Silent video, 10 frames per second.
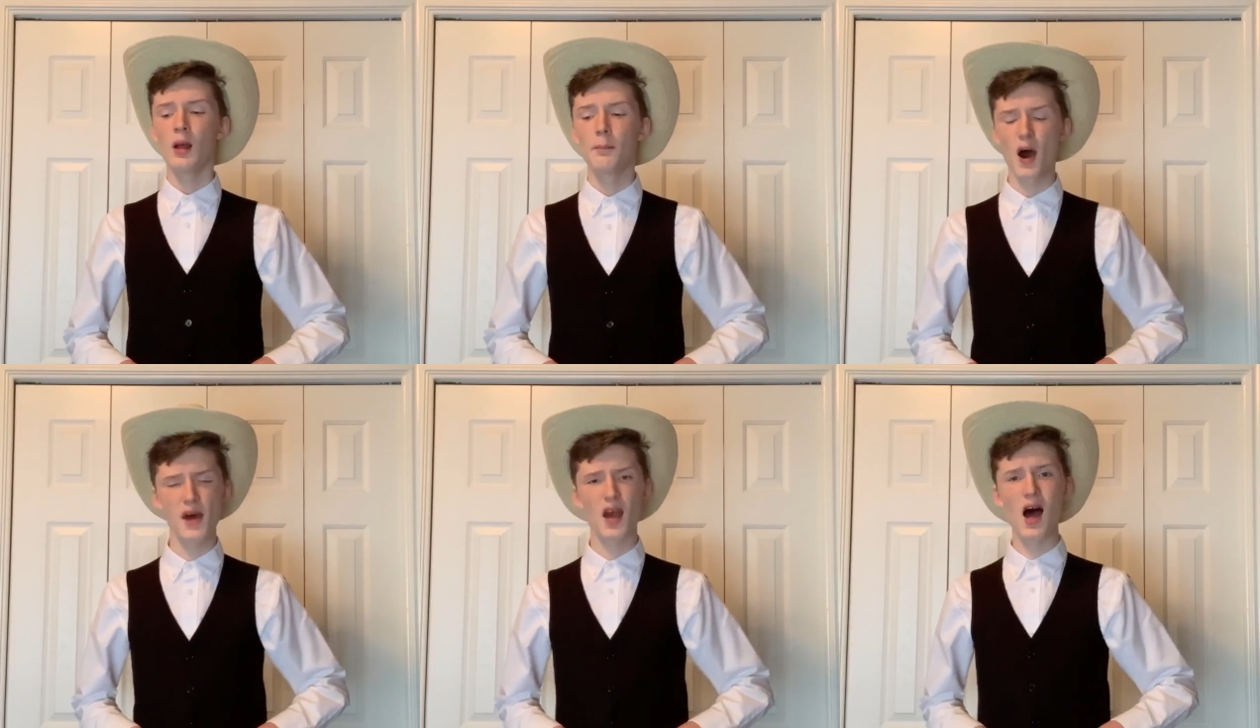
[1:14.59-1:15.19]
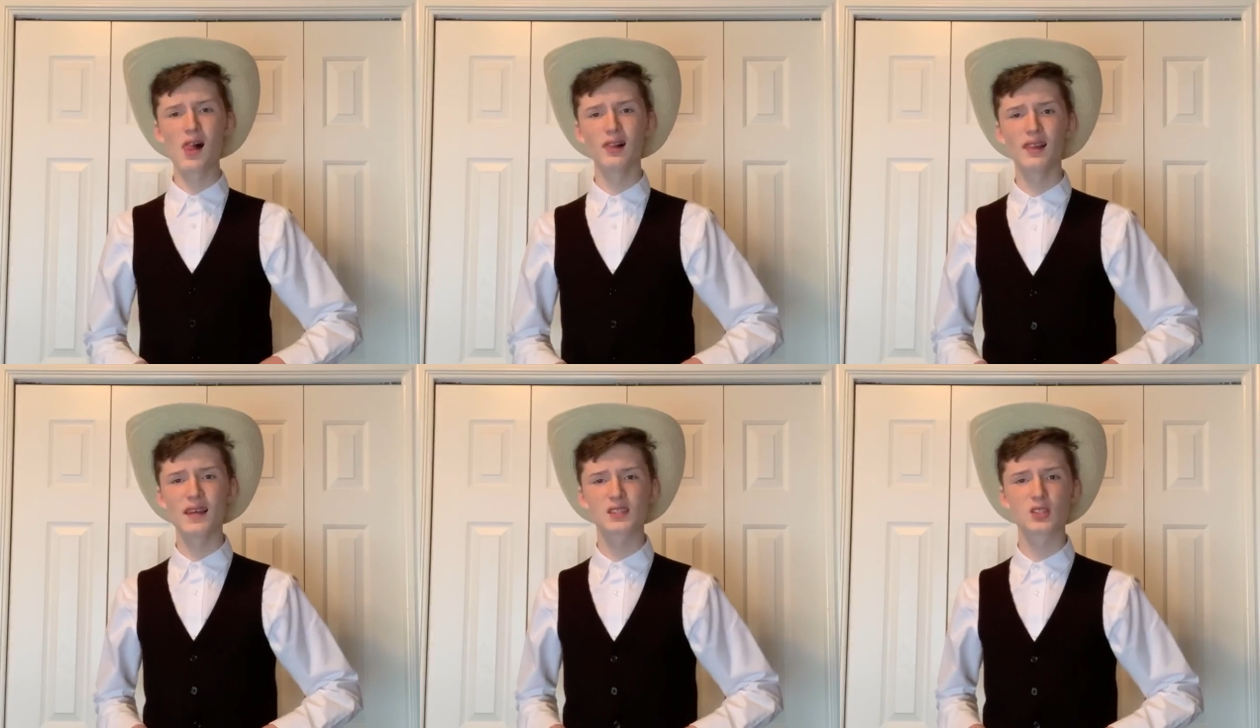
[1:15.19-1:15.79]
But a
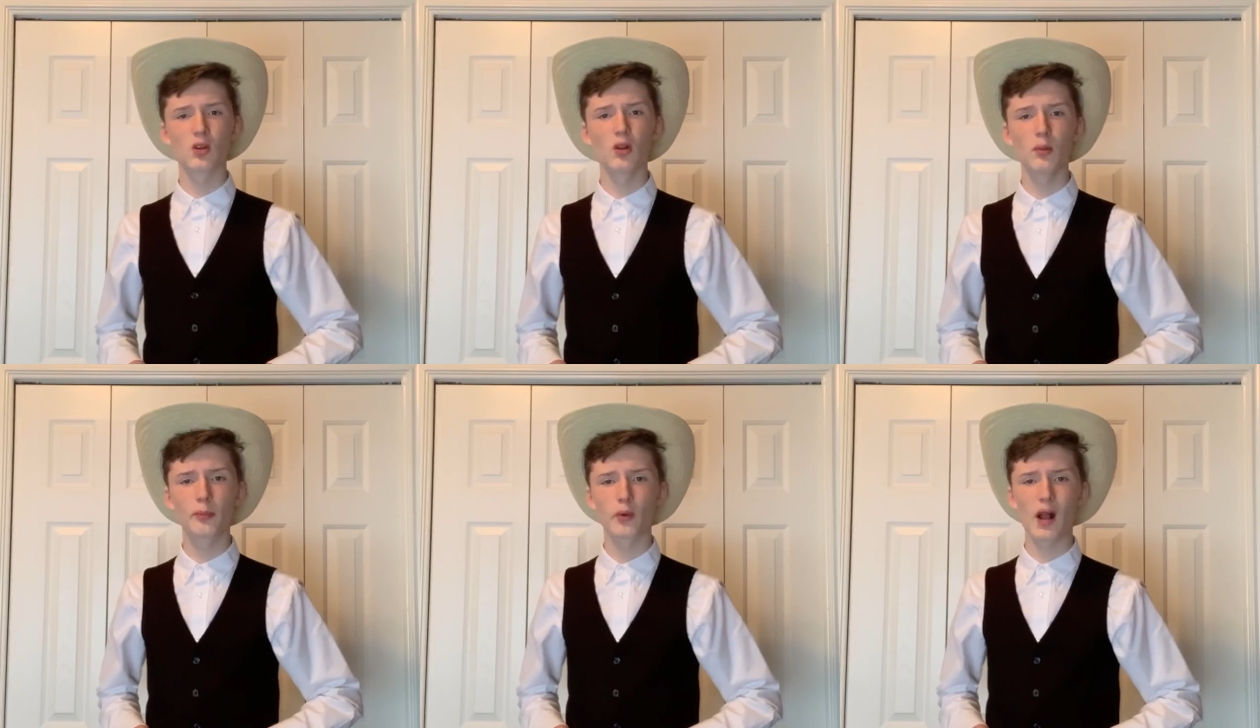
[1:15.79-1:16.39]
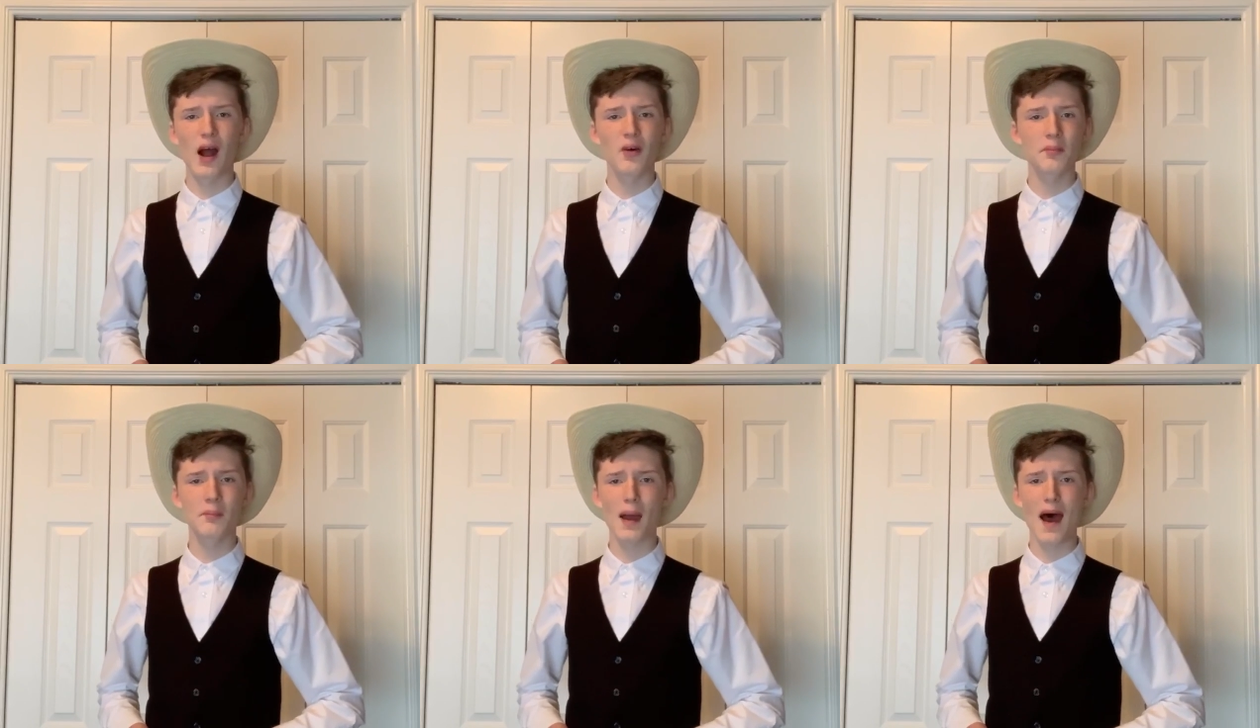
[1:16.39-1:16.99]
little
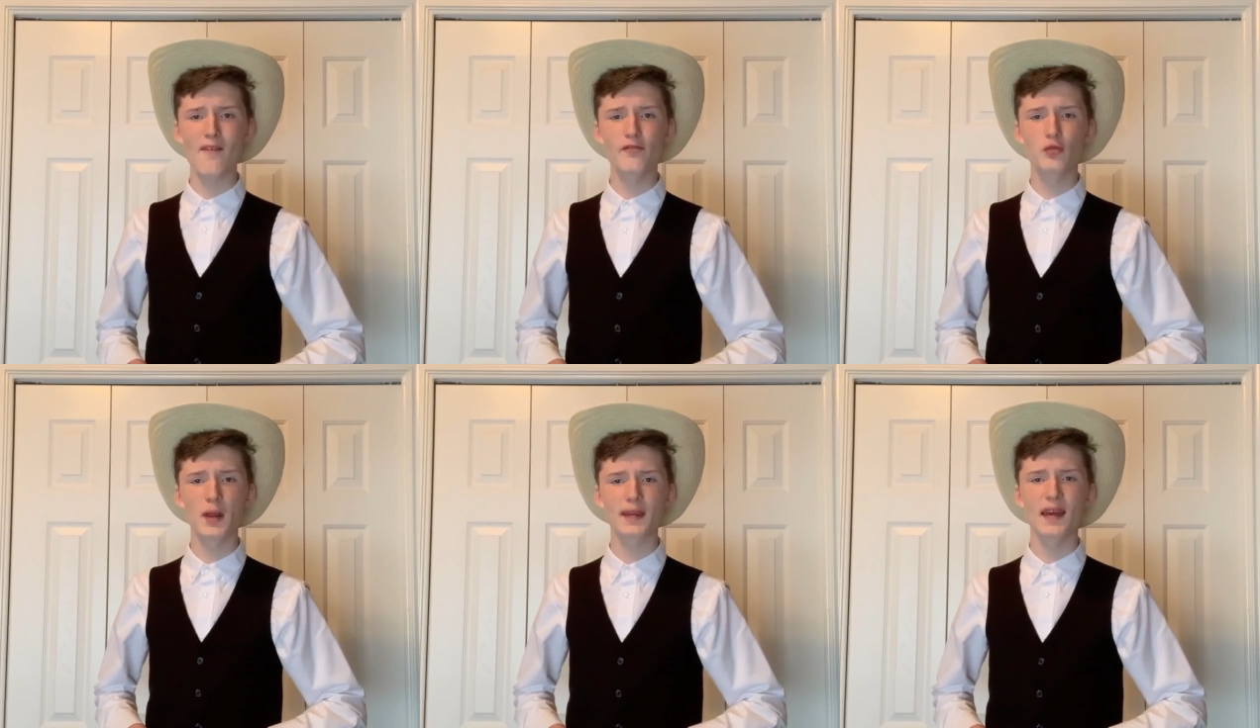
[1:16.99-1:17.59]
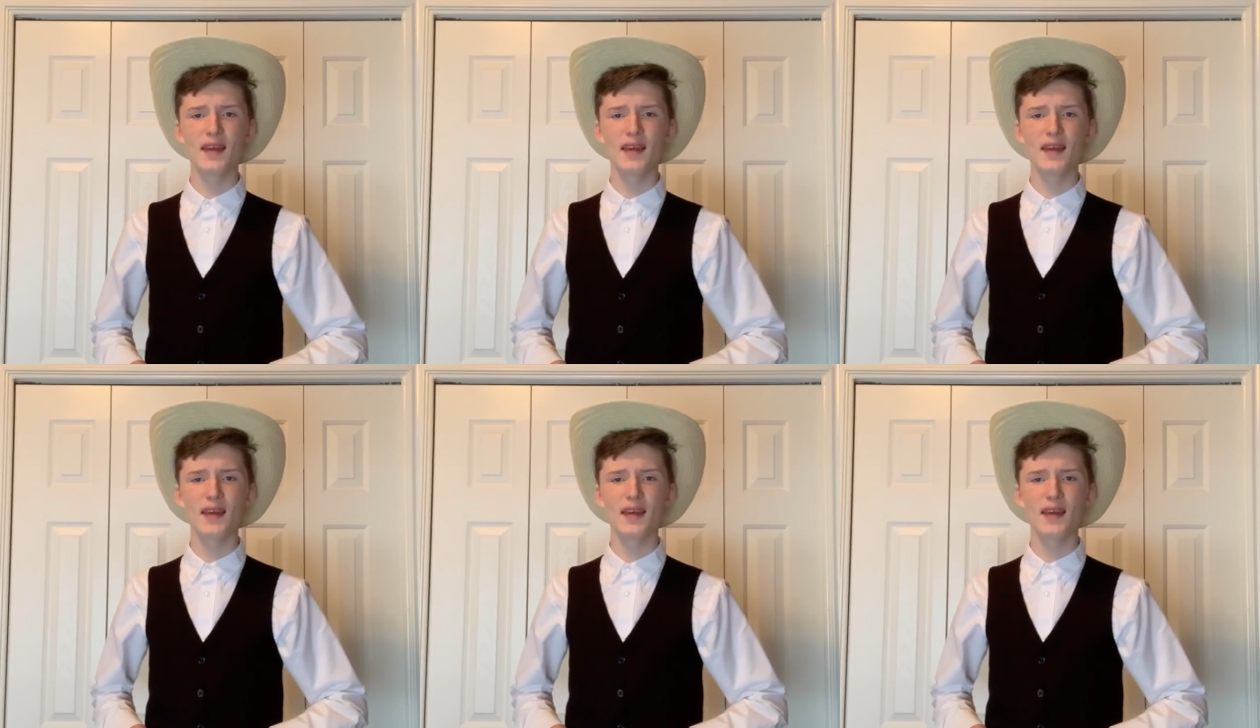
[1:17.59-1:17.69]
brown maverick